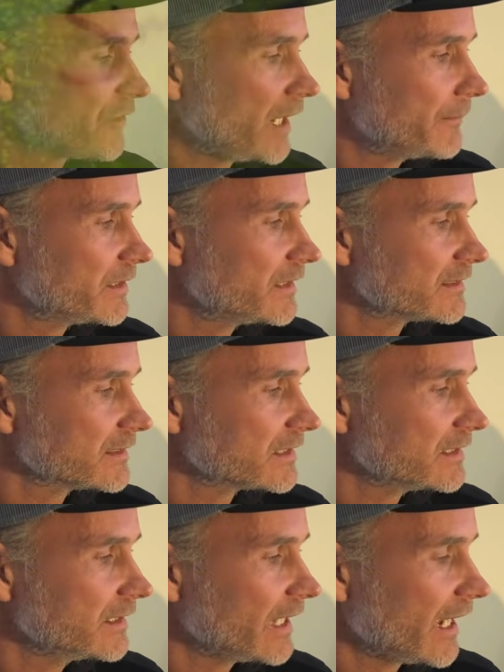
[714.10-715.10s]
Simon doesn't
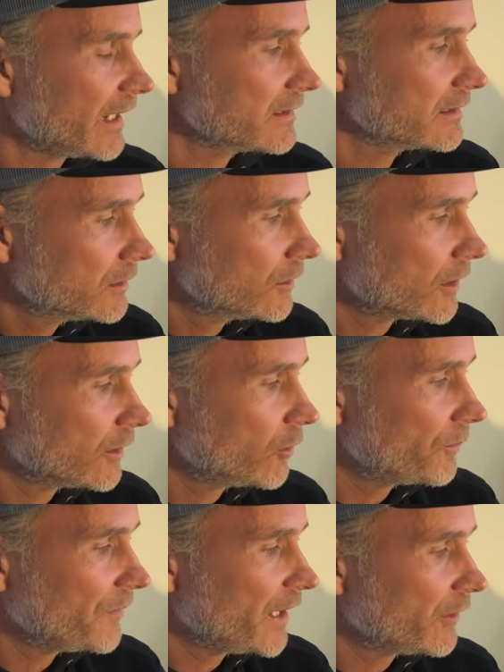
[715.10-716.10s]
see that, or
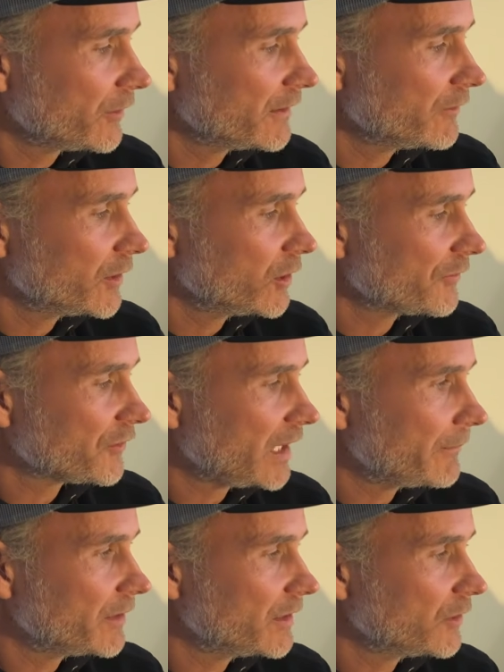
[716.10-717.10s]
I don't even know if
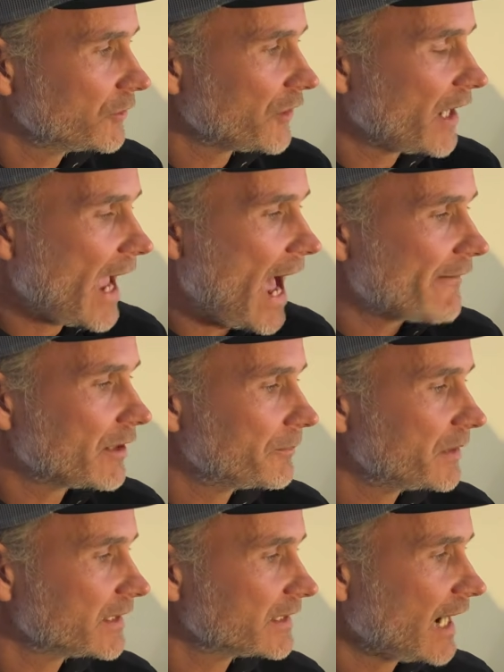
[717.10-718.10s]
Simon knows I have it,
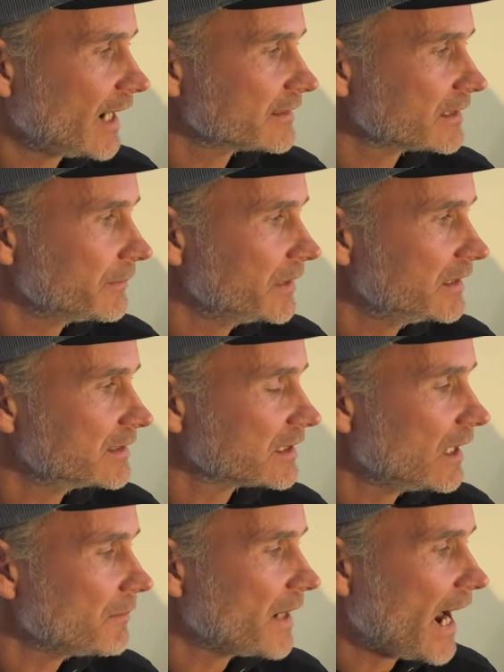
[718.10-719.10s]
but it got to me
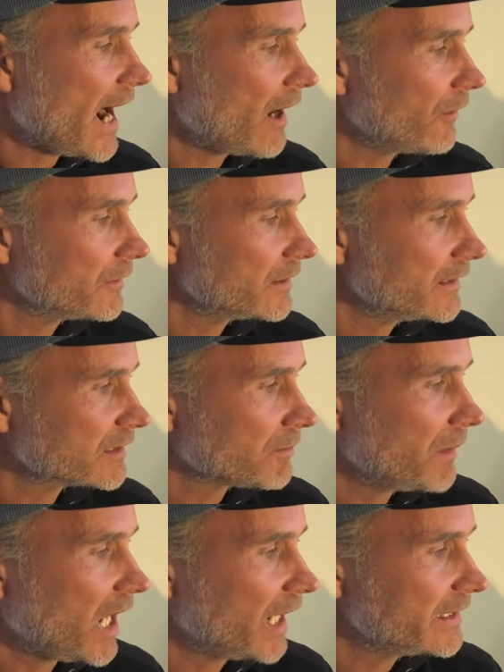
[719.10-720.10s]
somehow. It's
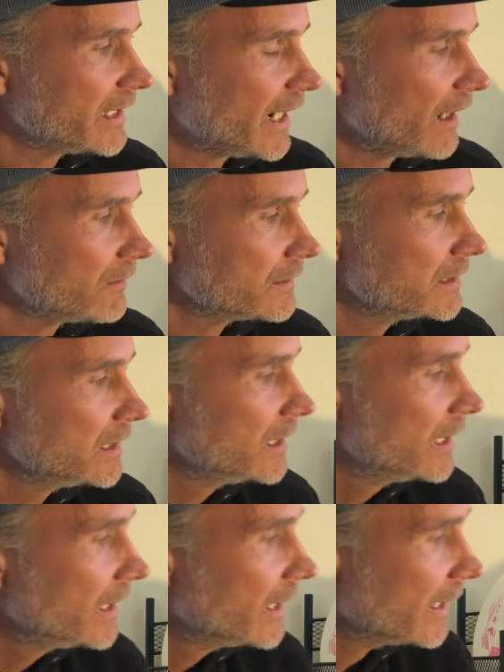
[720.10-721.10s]
mine now.
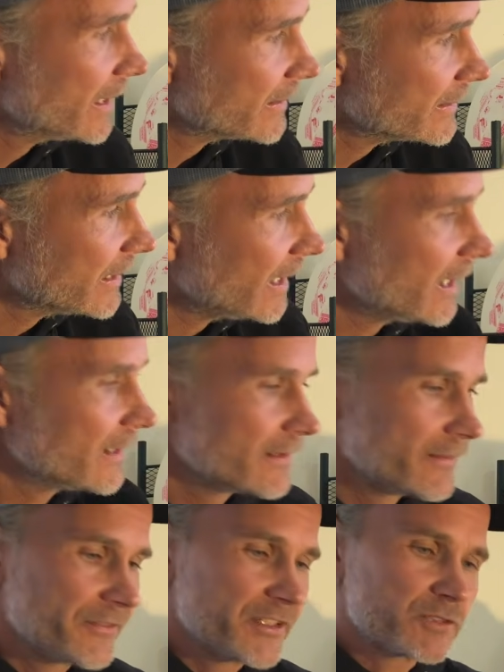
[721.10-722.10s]
And
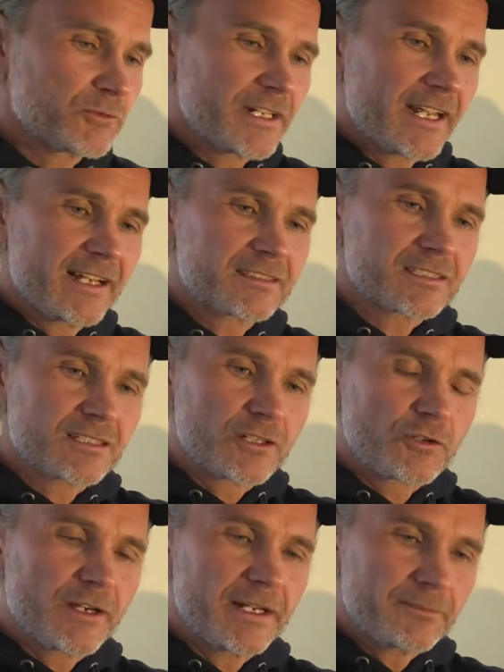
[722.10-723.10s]
this one has a
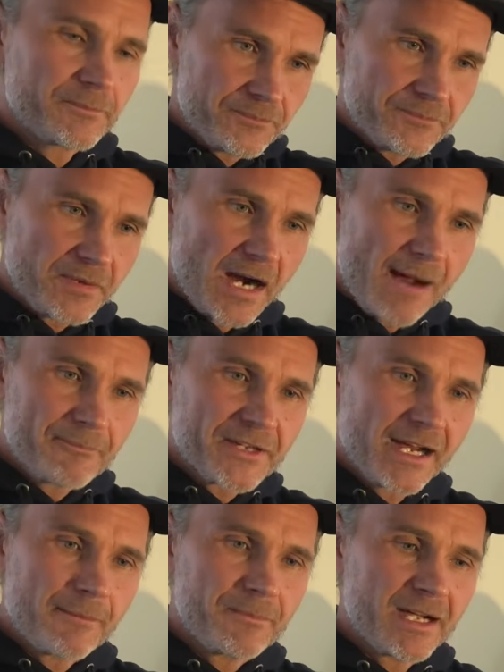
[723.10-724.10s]
great pop
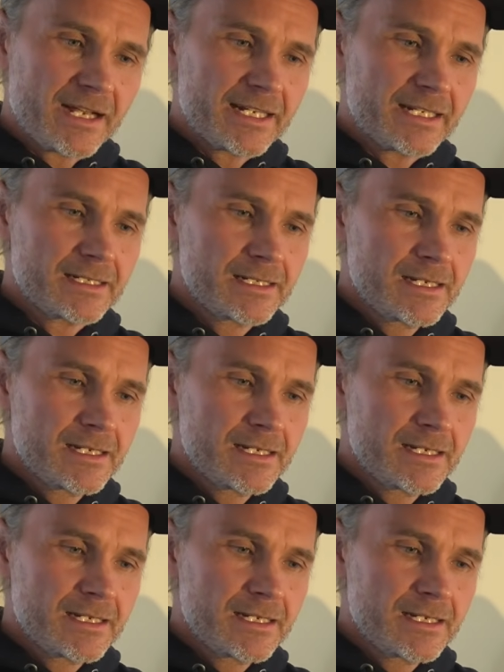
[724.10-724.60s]
top on it,